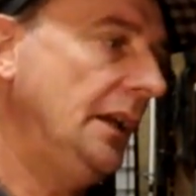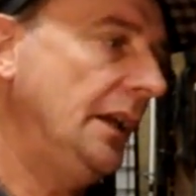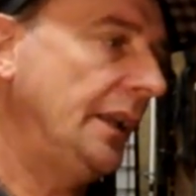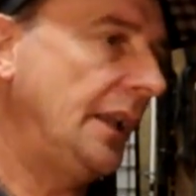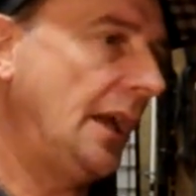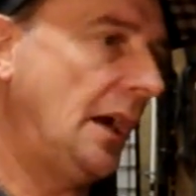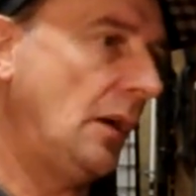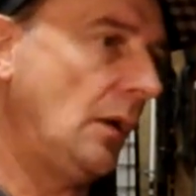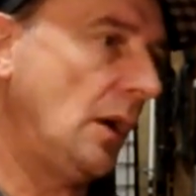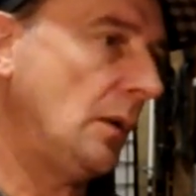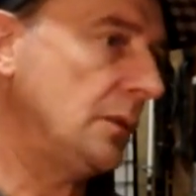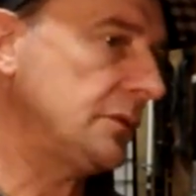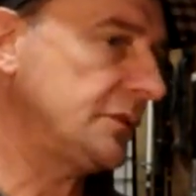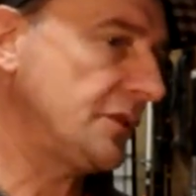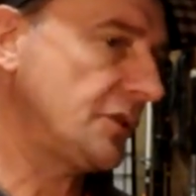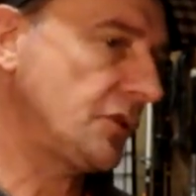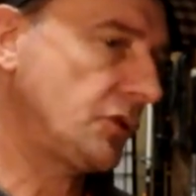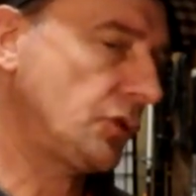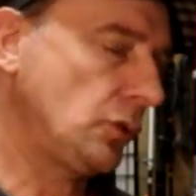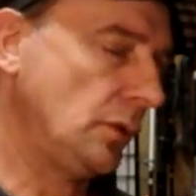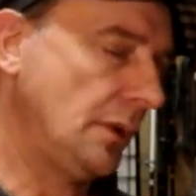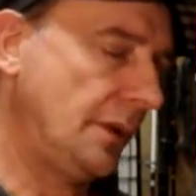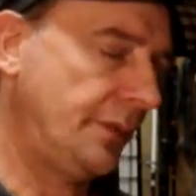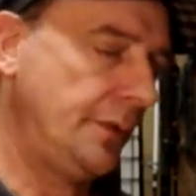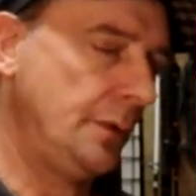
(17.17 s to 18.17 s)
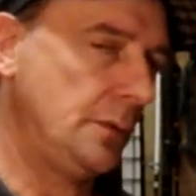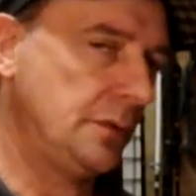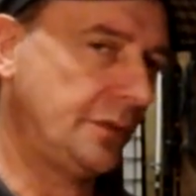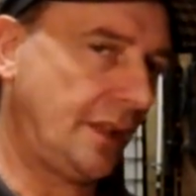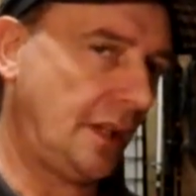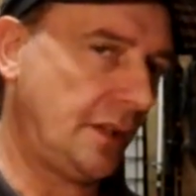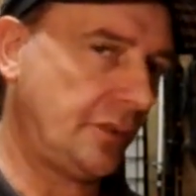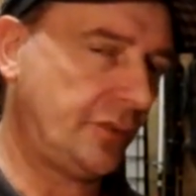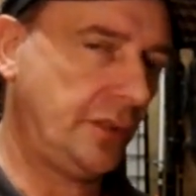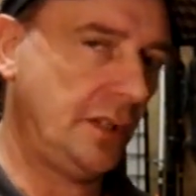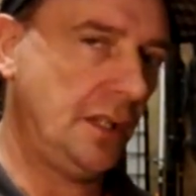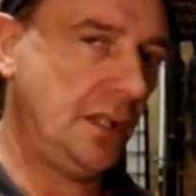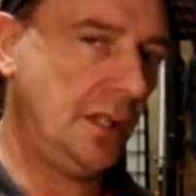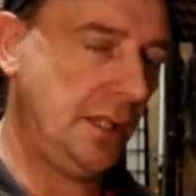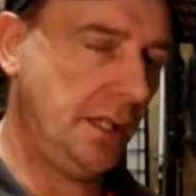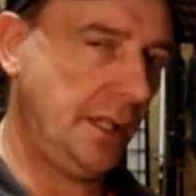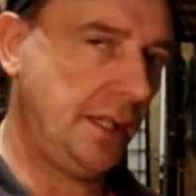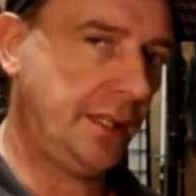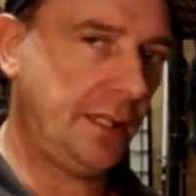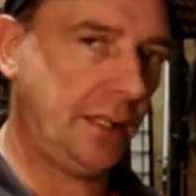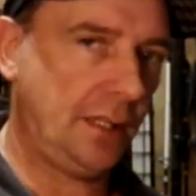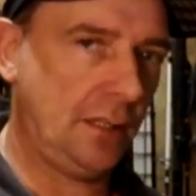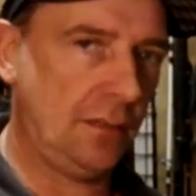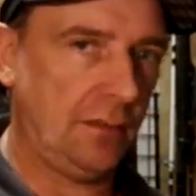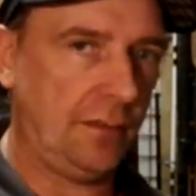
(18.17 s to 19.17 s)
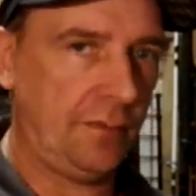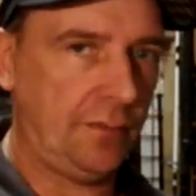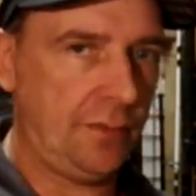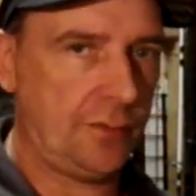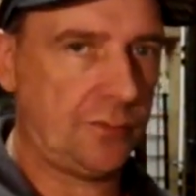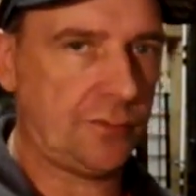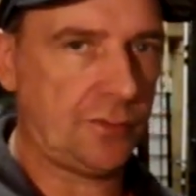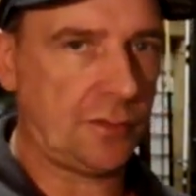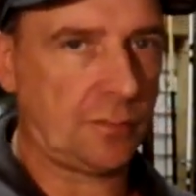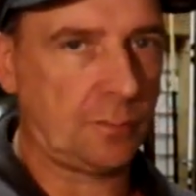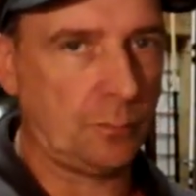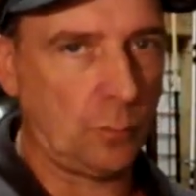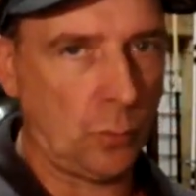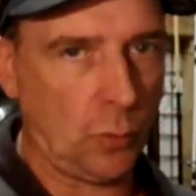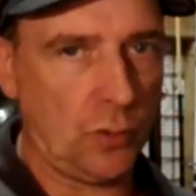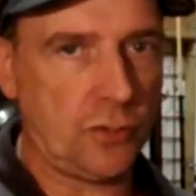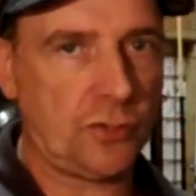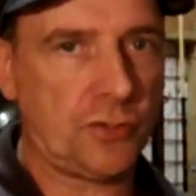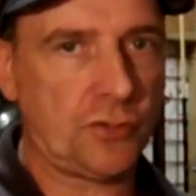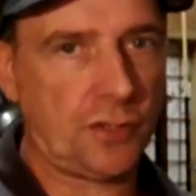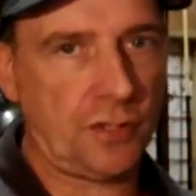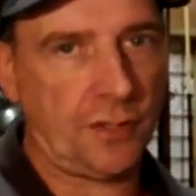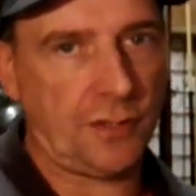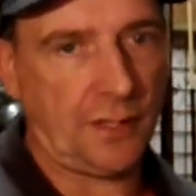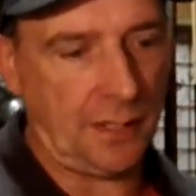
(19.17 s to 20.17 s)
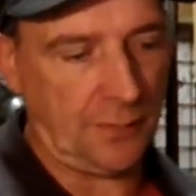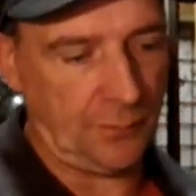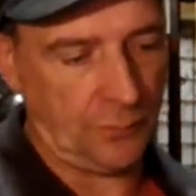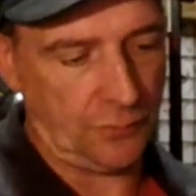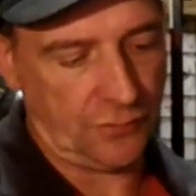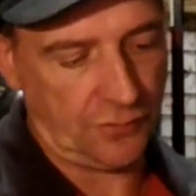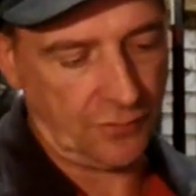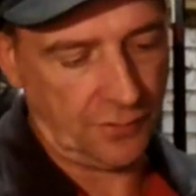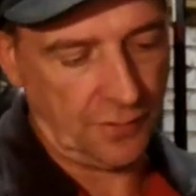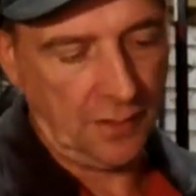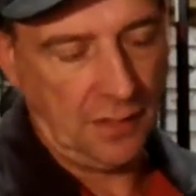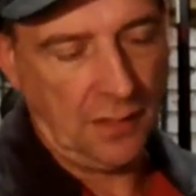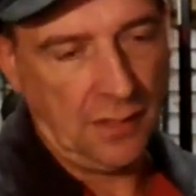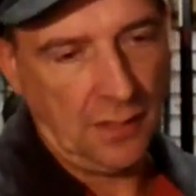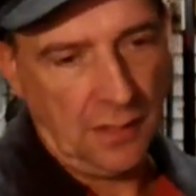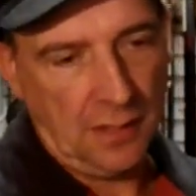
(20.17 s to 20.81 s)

Now, I wasn't sure if it was actually leaking or if it was just moisture that was